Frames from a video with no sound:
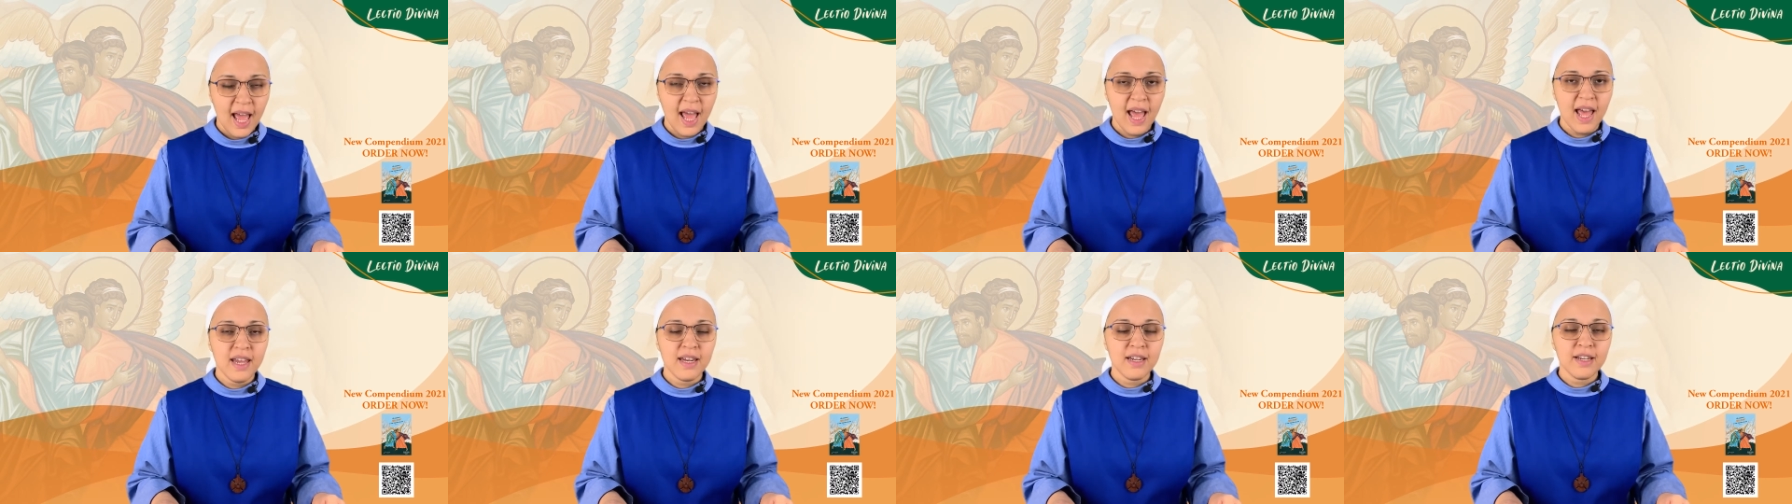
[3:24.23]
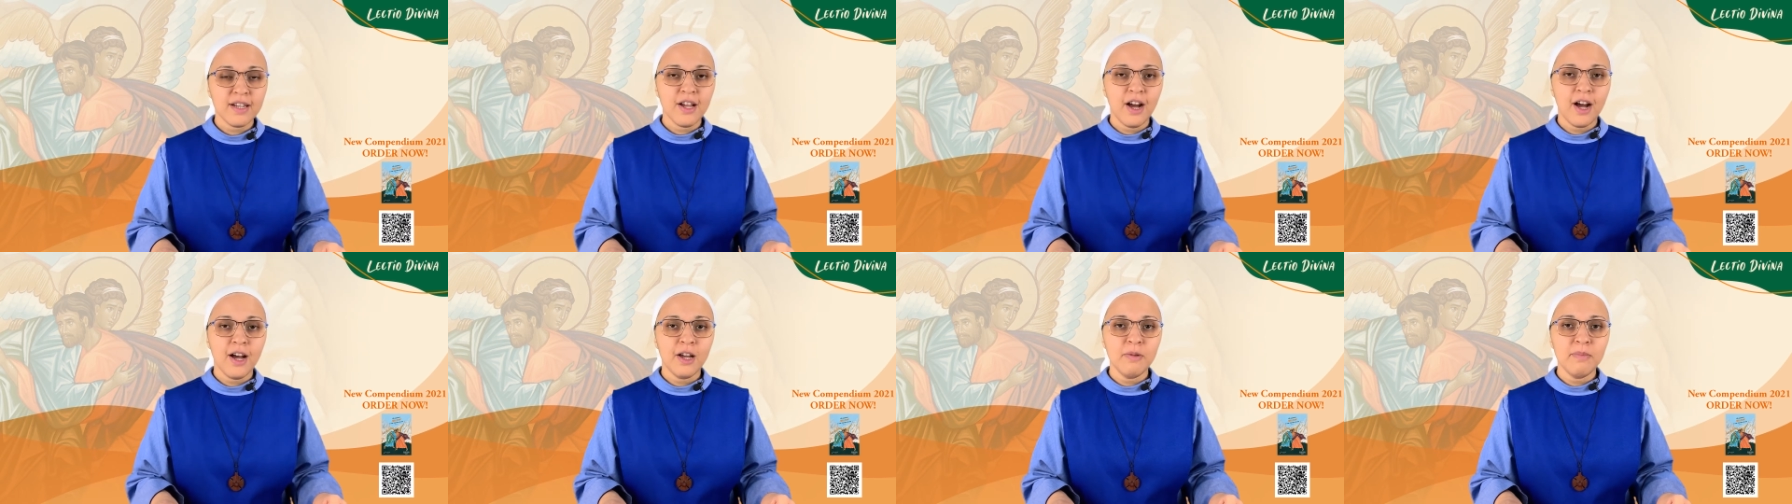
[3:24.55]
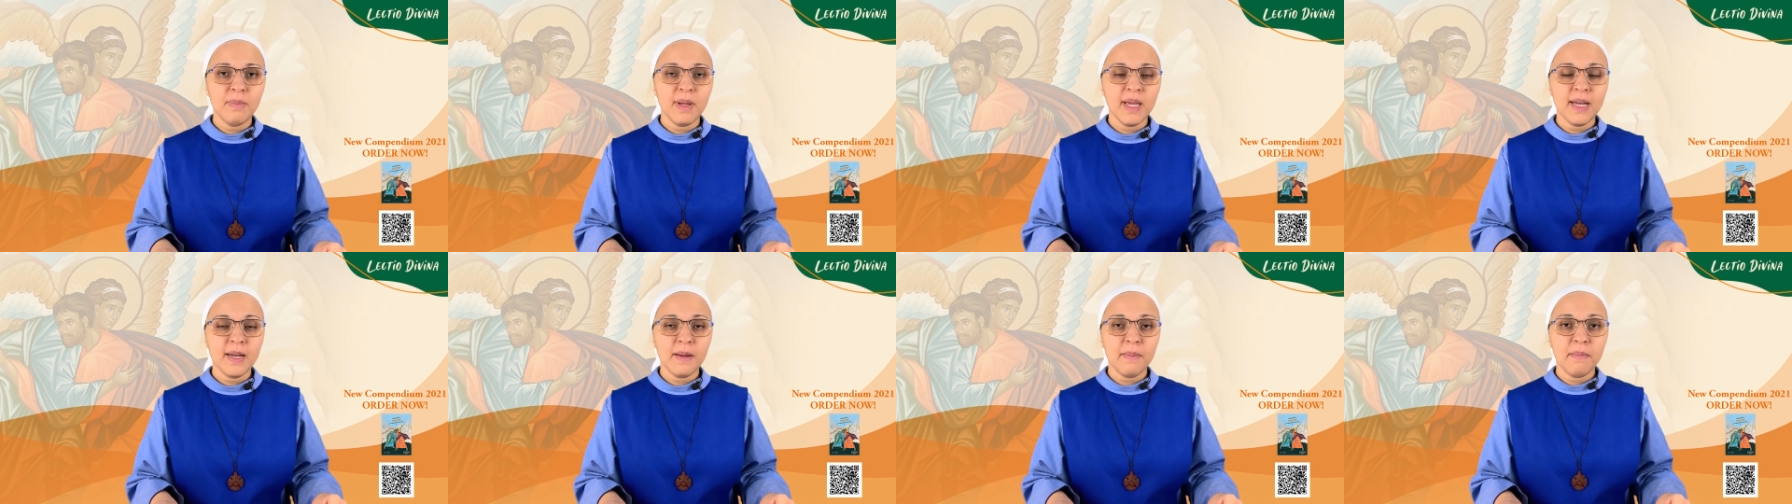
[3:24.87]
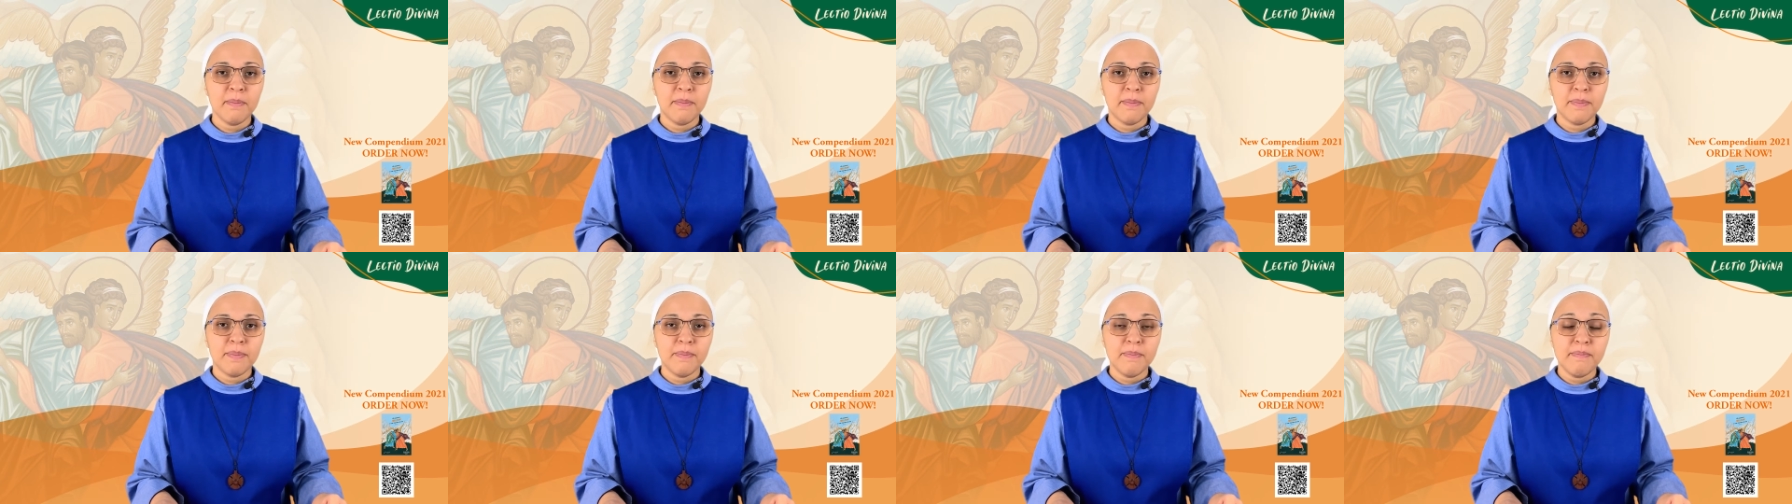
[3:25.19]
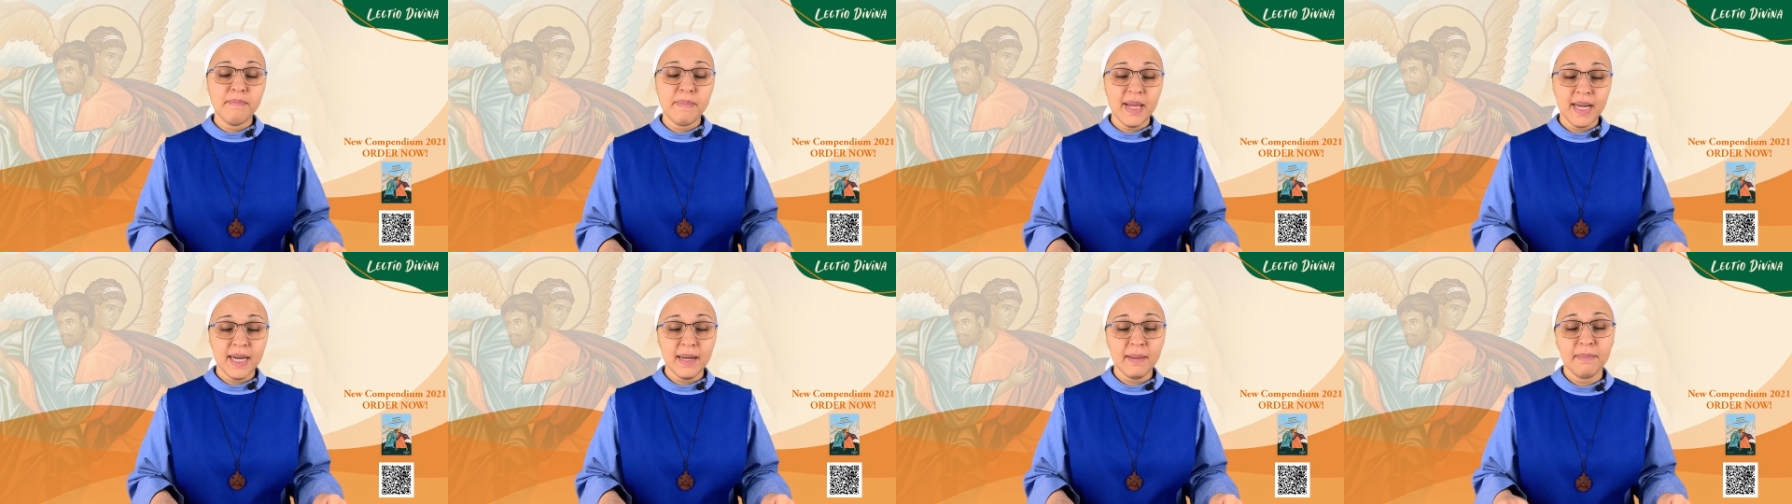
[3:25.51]
and God
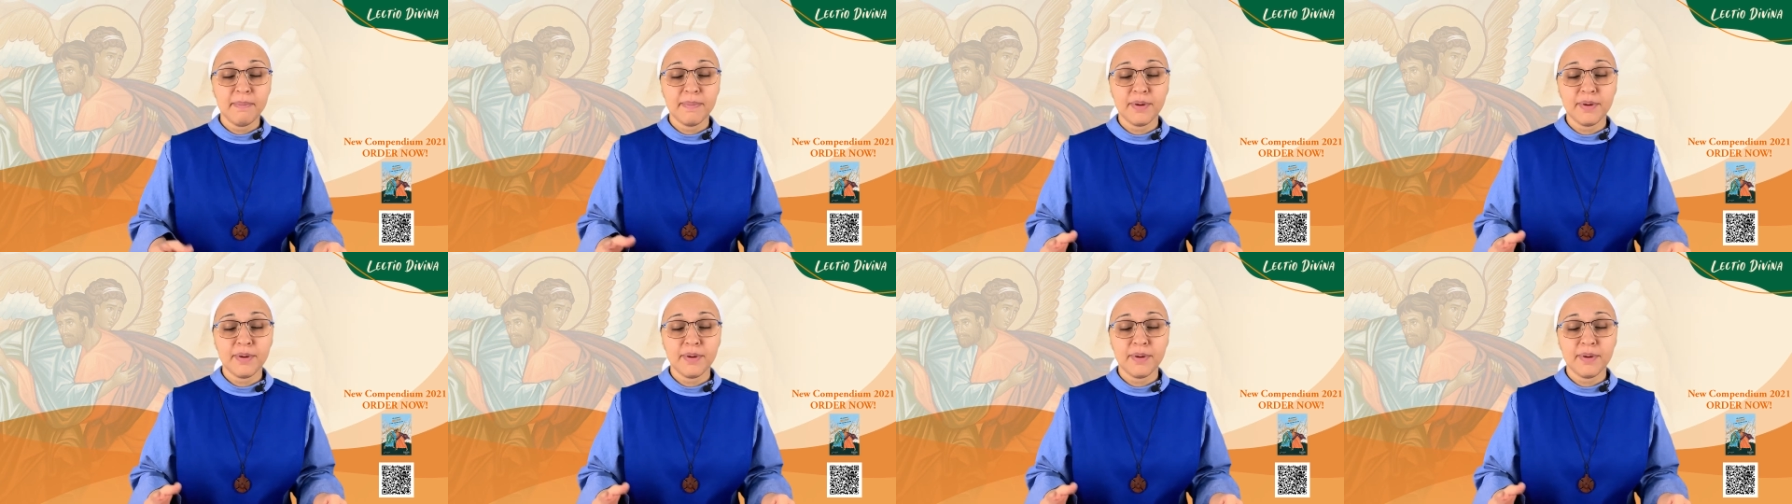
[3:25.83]
made a